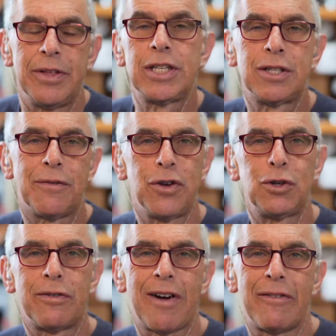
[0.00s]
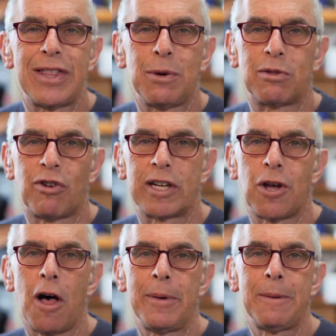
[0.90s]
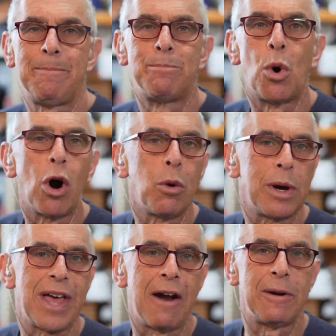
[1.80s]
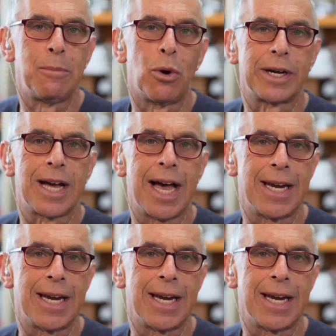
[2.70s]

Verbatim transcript: This is The Future of Everything with Russ Altman. More with Erin Mordecai